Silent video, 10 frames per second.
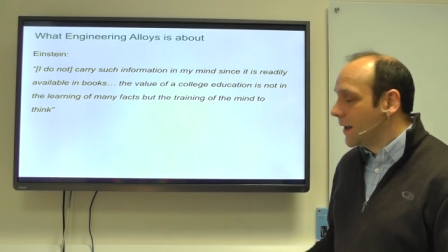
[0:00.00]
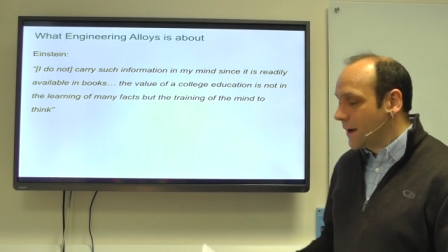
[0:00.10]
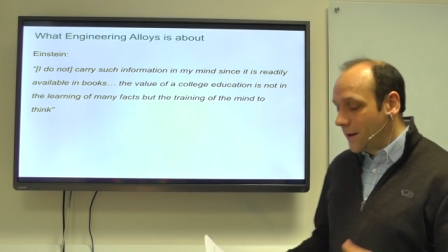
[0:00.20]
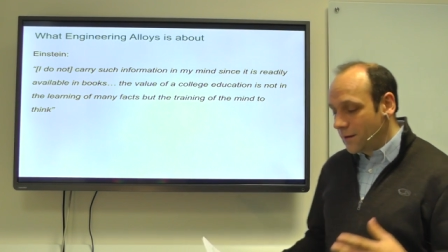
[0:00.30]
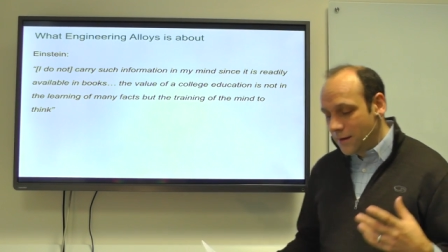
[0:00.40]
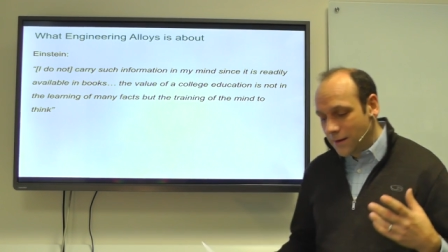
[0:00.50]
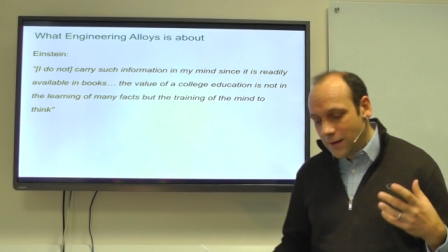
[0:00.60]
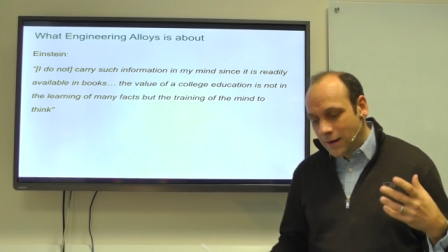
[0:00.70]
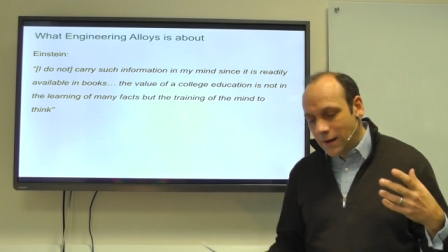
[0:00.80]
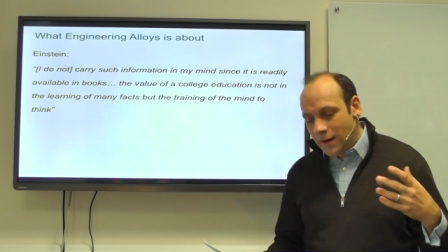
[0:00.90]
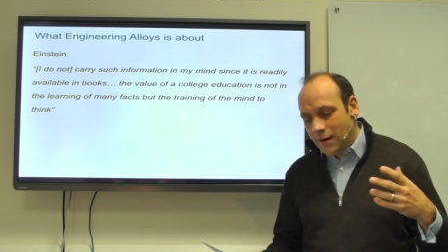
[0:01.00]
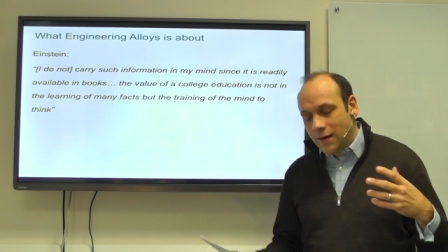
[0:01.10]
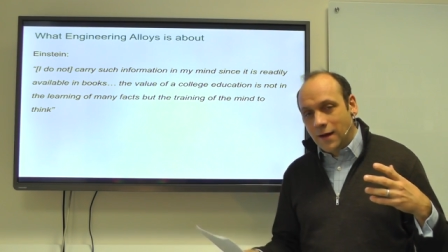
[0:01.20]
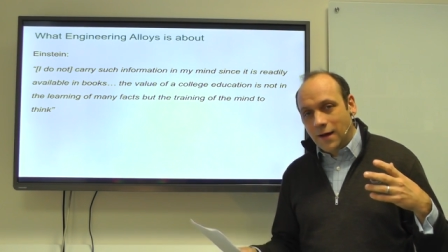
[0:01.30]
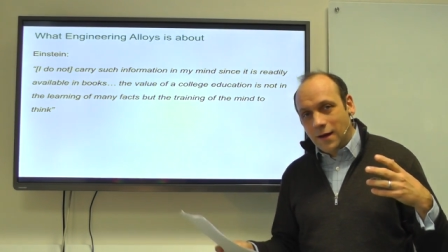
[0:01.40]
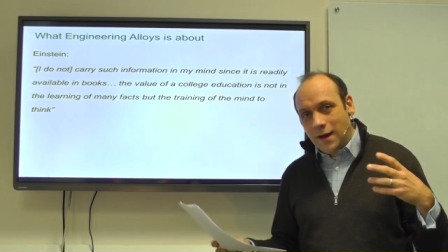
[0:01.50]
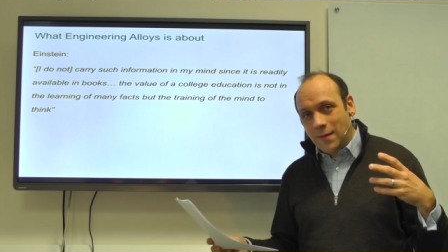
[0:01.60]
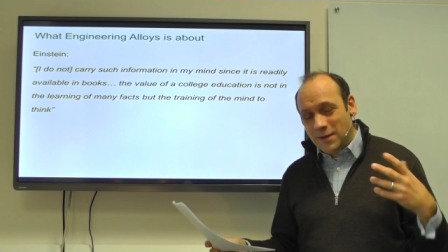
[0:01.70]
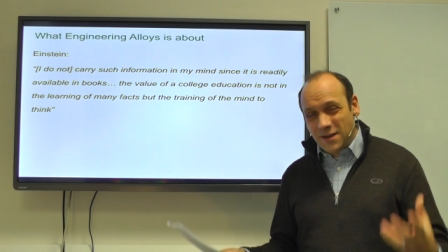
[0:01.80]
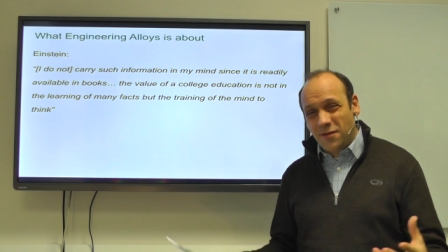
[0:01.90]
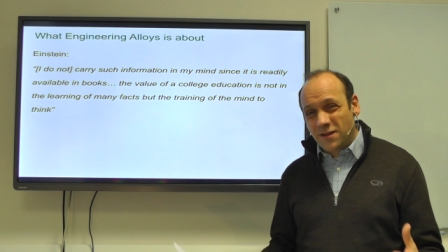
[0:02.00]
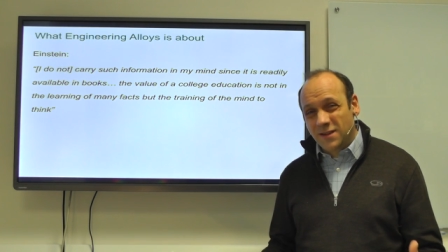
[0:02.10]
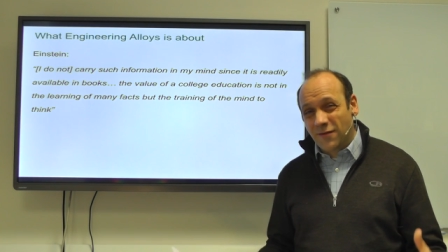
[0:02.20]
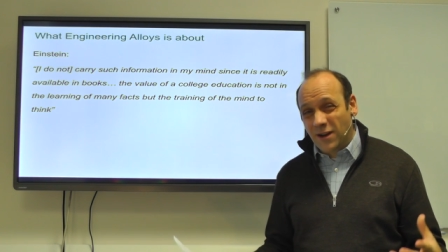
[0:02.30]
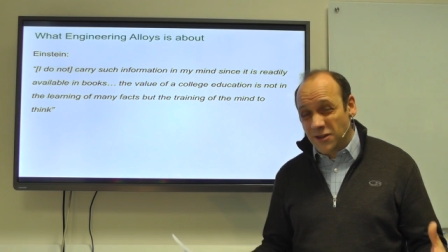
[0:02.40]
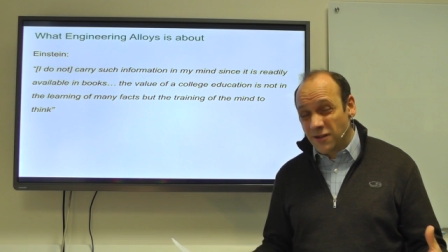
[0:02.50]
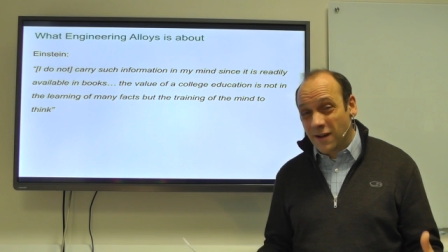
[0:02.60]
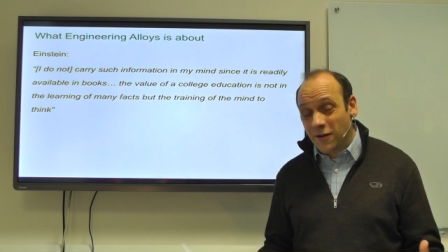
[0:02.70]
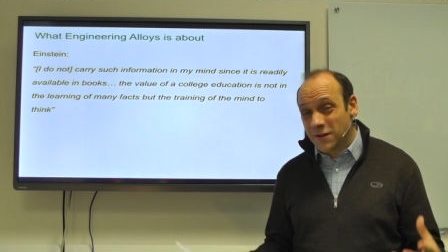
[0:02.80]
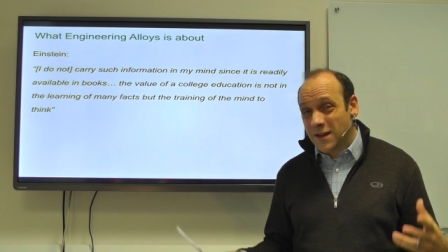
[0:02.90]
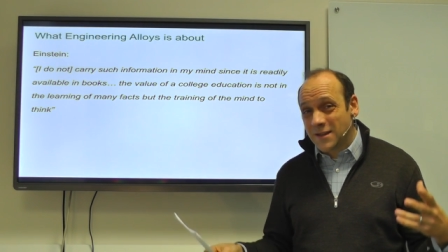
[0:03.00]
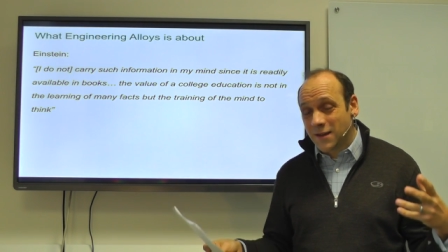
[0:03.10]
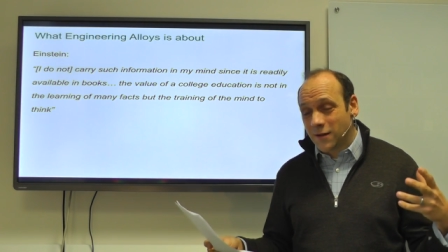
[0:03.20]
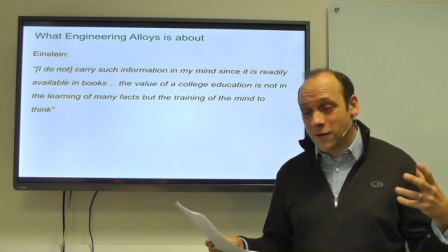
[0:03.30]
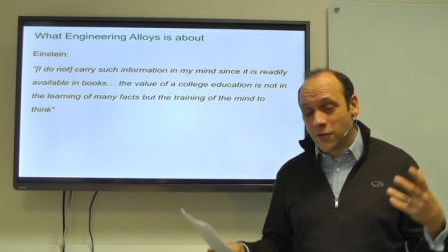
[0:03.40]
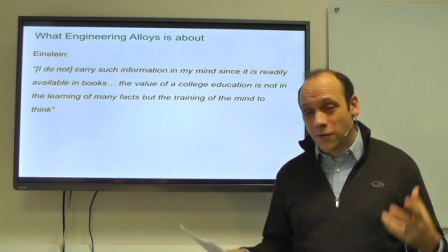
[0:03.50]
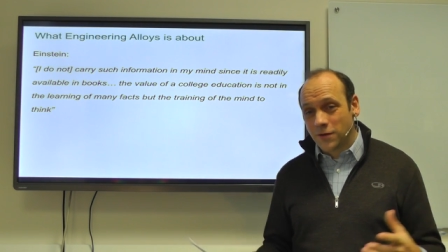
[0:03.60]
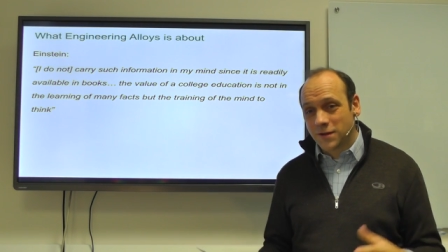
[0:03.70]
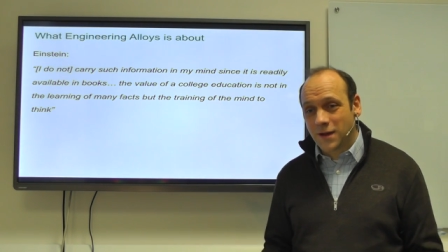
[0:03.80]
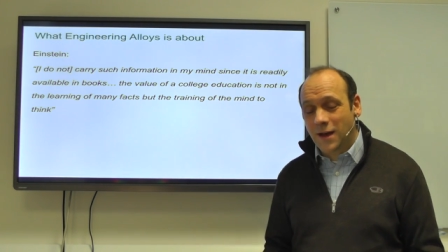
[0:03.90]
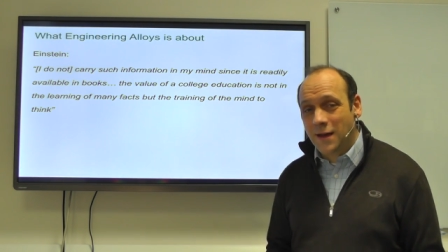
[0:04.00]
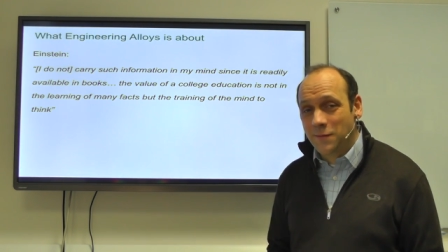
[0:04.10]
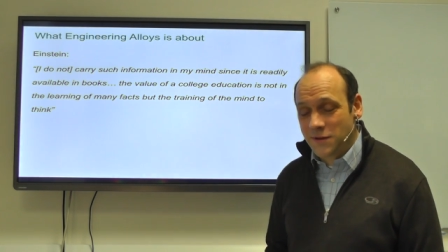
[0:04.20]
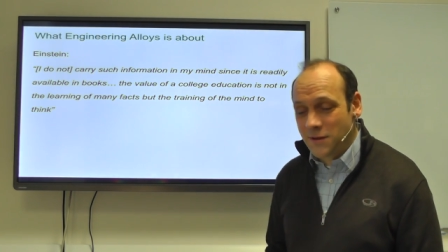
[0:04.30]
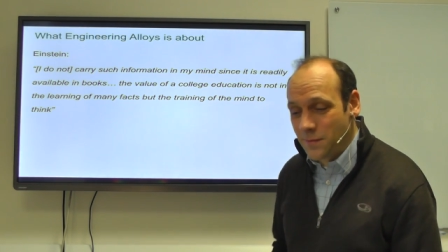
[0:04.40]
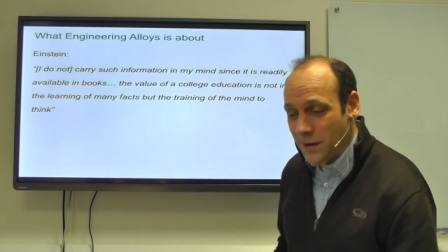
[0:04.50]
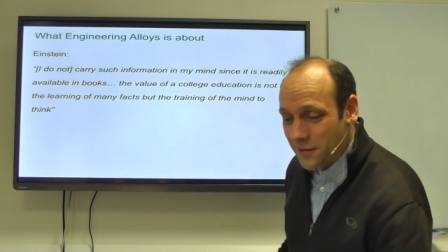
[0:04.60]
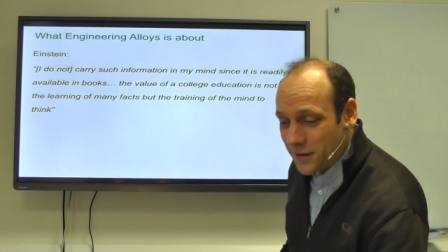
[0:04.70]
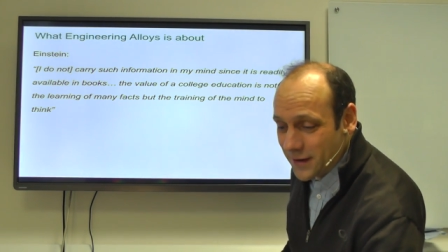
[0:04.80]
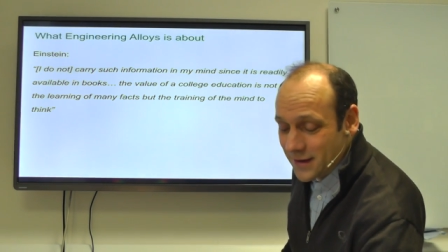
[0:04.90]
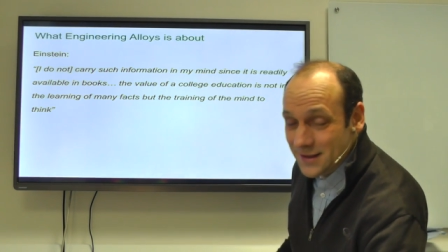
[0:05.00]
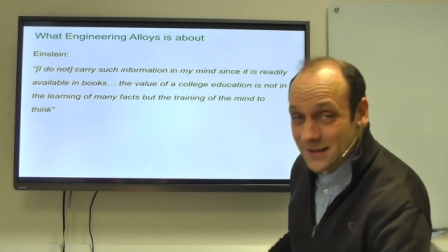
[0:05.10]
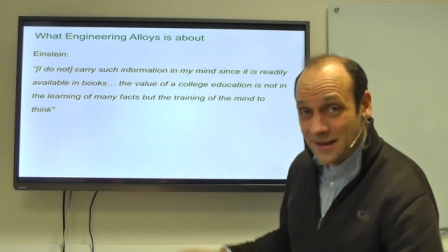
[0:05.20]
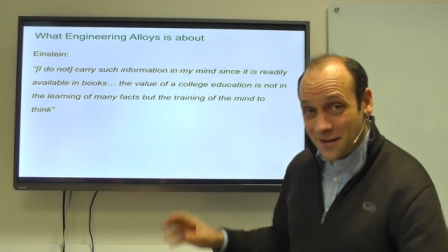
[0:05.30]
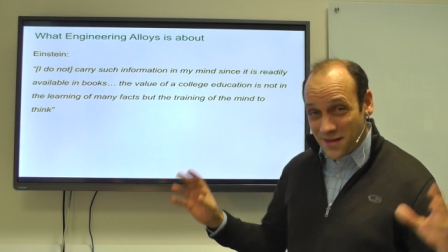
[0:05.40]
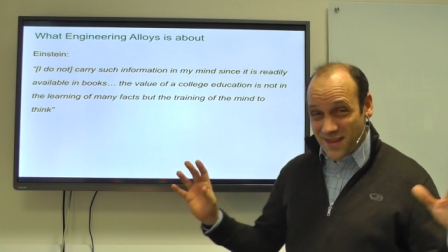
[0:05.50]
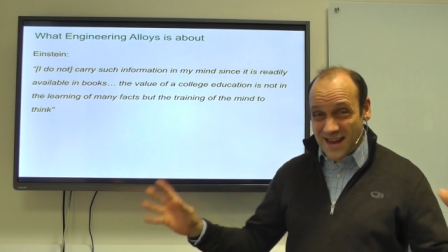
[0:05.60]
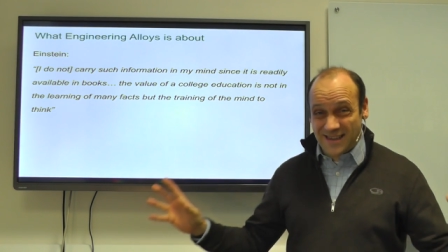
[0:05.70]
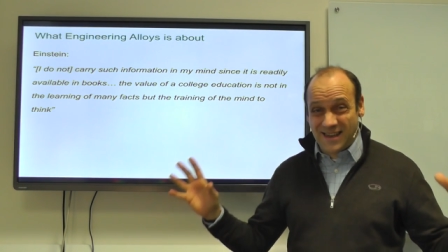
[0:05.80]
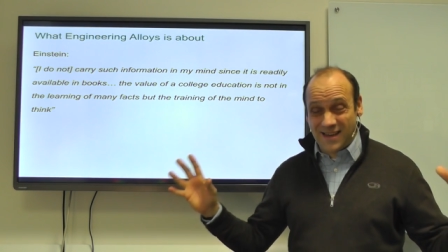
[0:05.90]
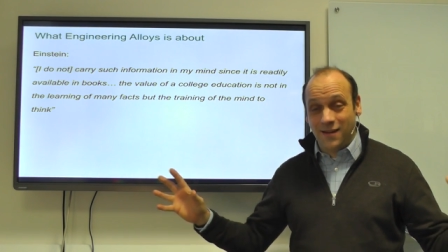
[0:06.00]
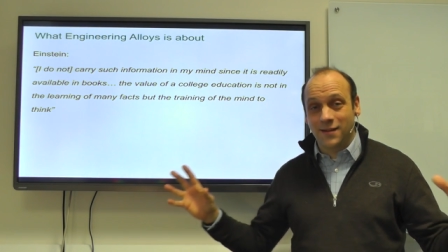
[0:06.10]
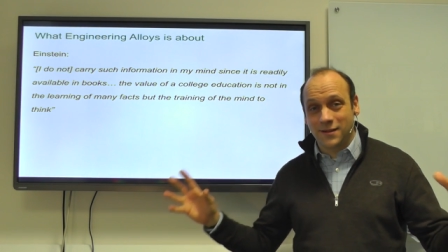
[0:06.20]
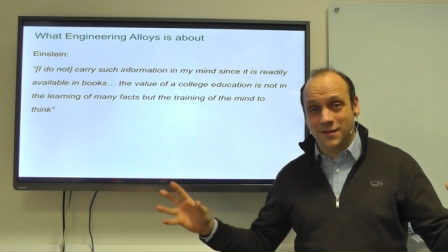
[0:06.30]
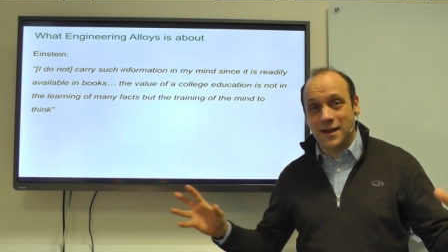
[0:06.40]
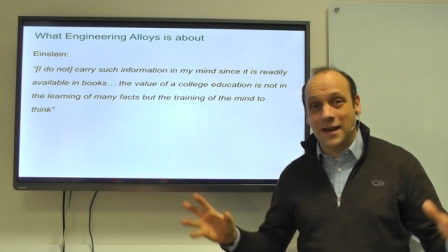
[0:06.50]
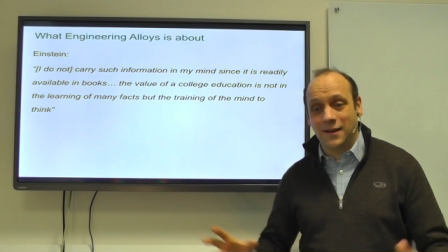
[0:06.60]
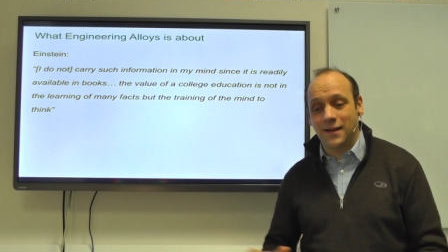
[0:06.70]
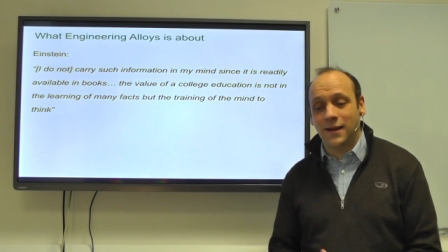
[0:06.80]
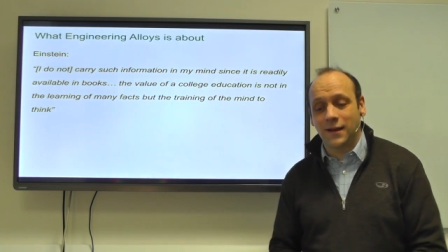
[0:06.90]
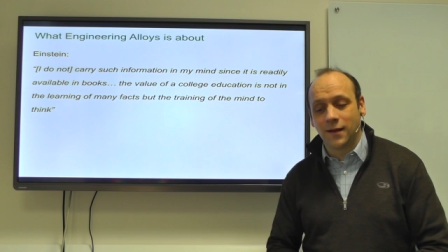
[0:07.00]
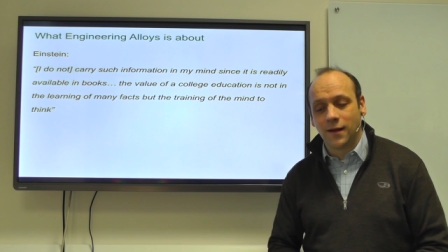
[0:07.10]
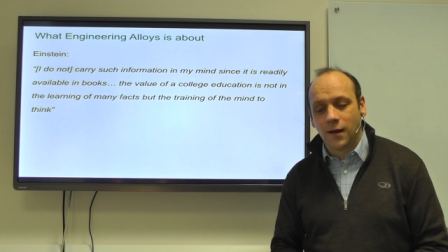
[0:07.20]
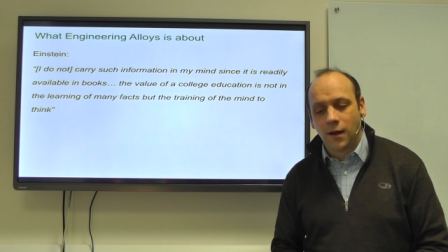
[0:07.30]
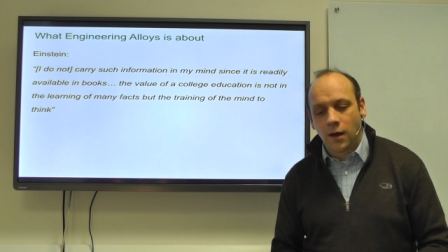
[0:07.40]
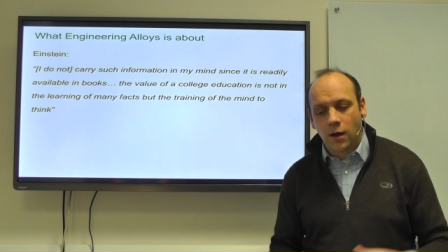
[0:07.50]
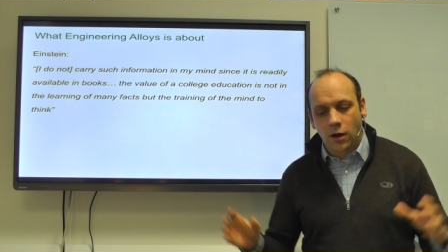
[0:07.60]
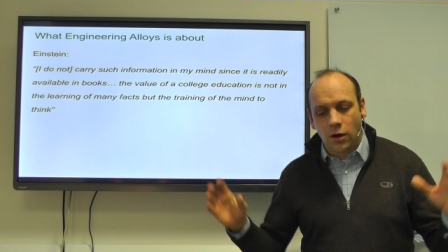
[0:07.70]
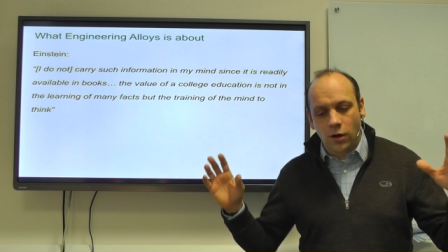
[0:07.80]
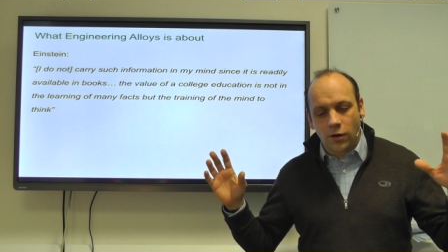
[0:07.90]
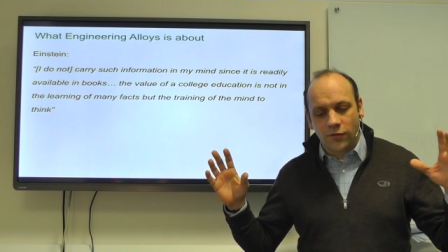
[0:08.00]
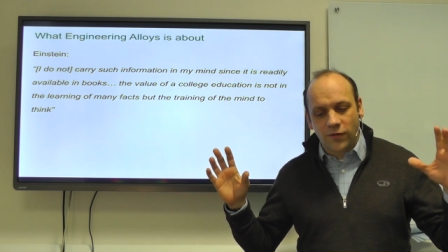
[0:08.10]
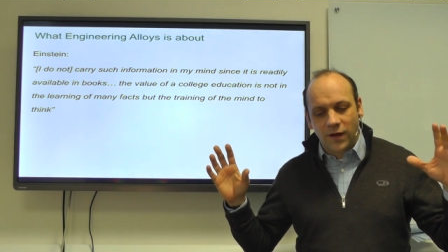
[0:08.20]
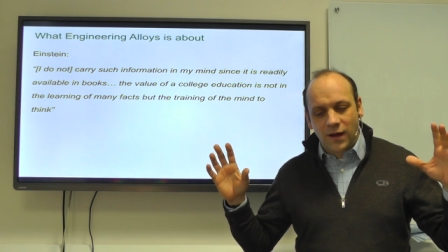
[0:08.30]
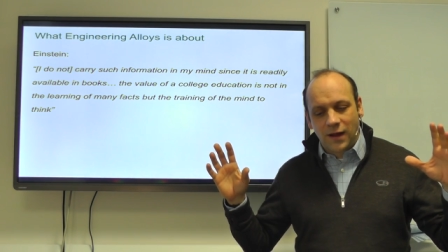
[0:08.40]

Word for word: now, uh, MSE307 Engineering Alloys is a course that aims to build a synthetic understanding of